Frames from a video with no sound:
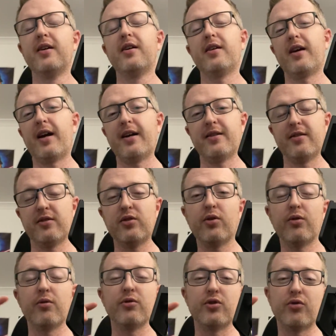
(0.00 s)
and the
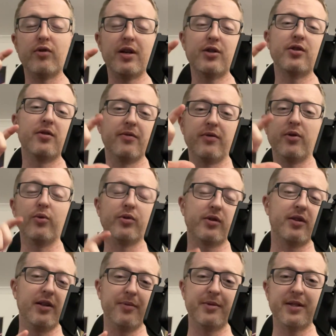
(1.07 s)
total duration of those
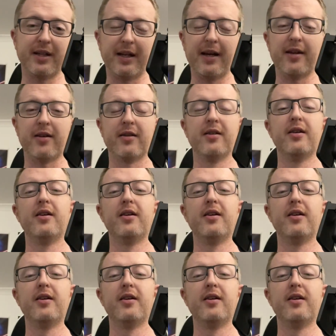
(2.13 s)
clips together.